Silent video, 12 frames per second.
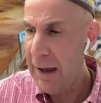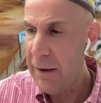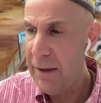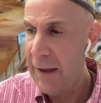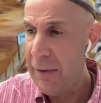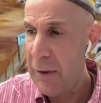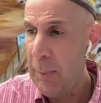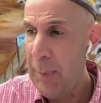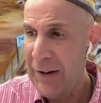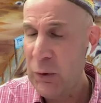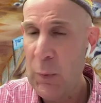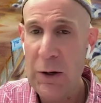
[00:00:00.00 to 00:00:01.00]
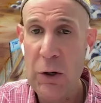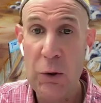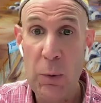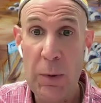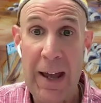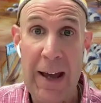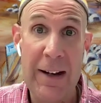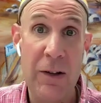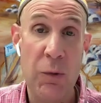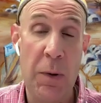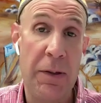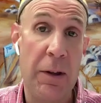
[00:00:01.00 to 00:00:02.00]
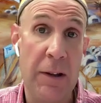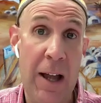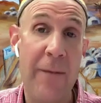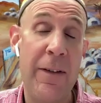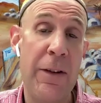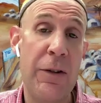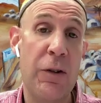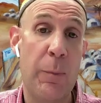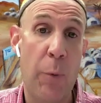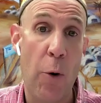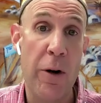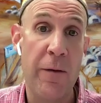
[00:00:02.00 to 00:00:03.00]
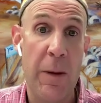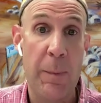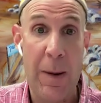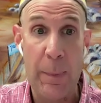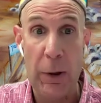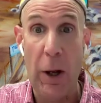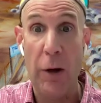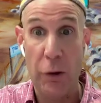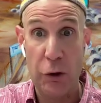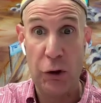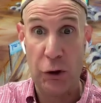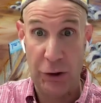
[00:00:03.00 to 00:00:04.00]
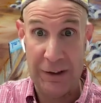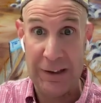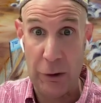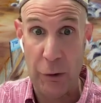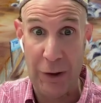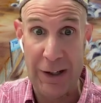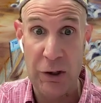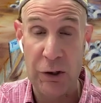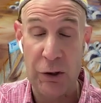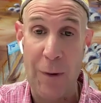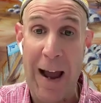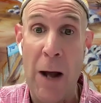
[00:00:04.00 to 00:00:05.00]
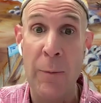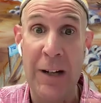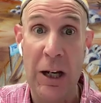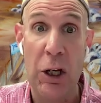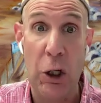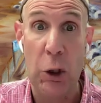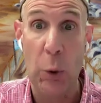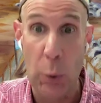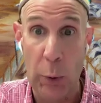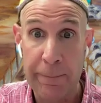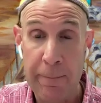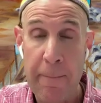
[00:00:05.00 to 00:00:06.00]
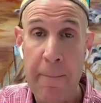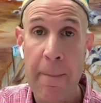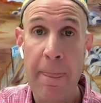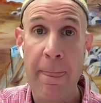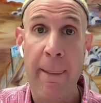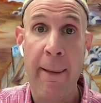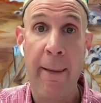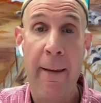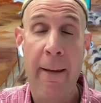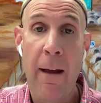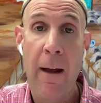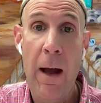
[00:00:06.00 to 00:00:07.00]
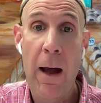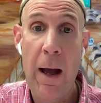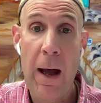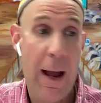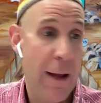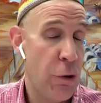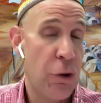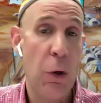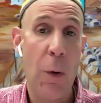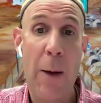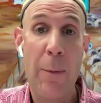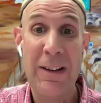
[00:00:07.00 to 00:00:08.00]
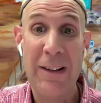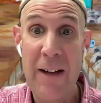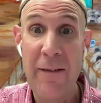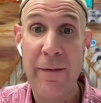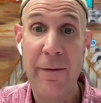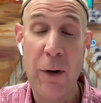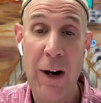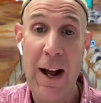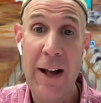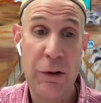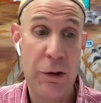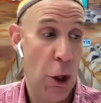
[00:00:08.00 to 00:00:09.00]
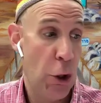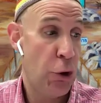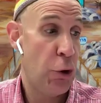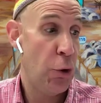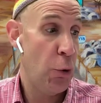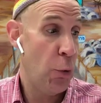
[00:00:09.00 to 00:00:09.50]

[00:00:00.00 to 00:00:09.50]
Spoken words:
that the best way to do that is with the love and the support of the people literally surrounding you. And so I would love for us